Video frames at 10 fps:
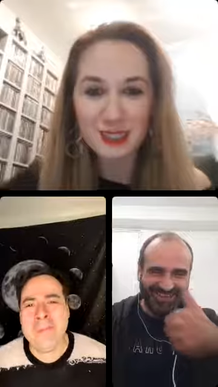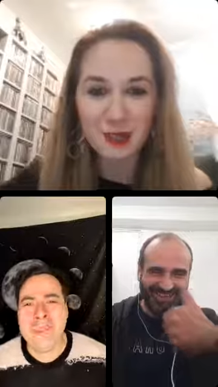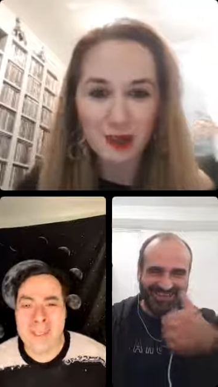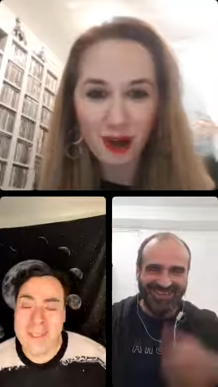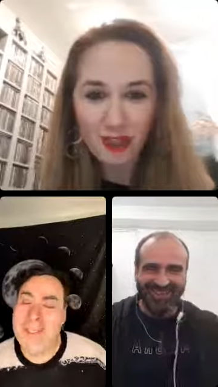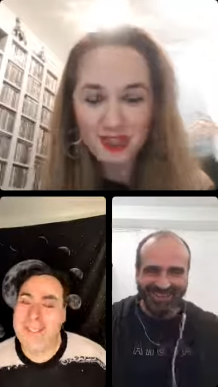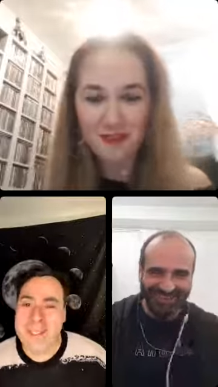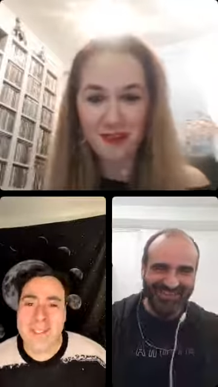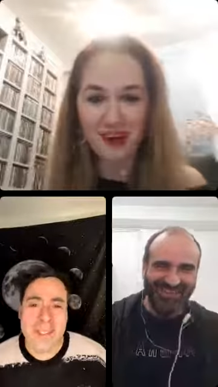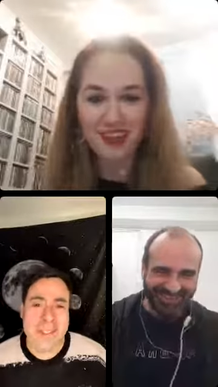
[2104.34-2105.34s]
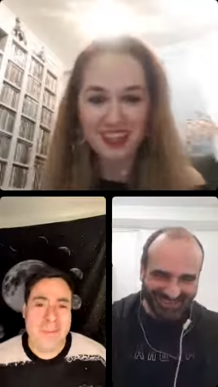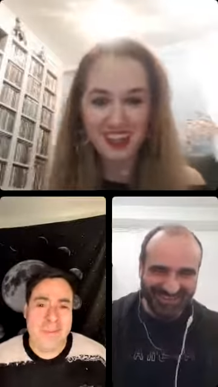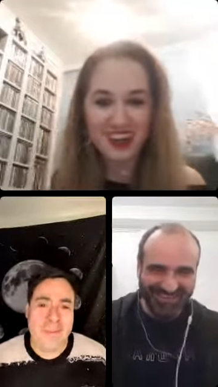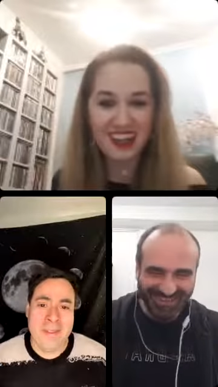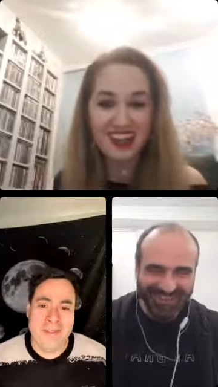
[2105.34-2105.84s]
Speaker 1: to Kosovo, you
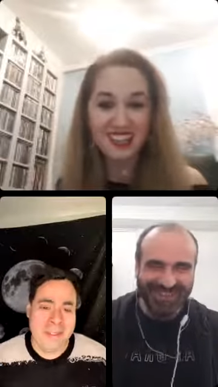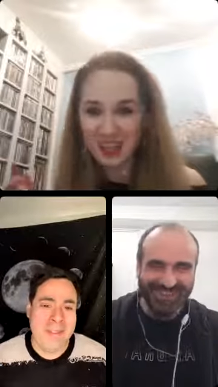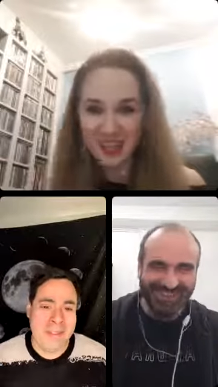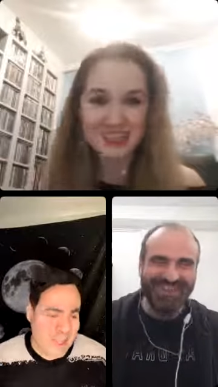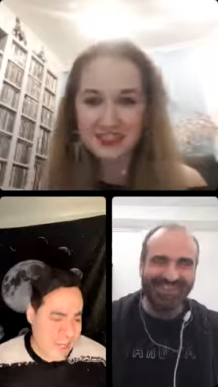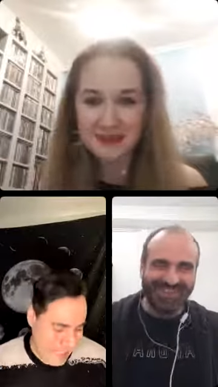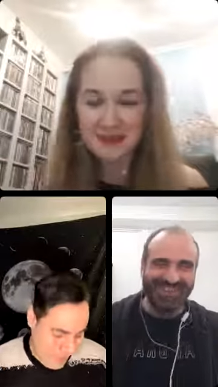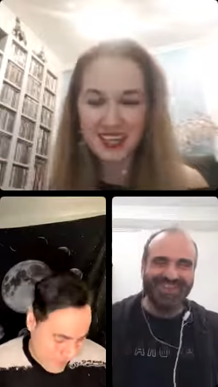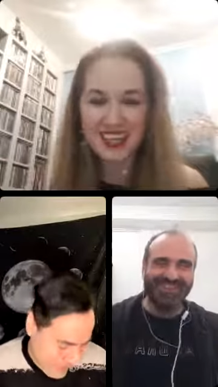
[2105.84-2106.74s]
know, just be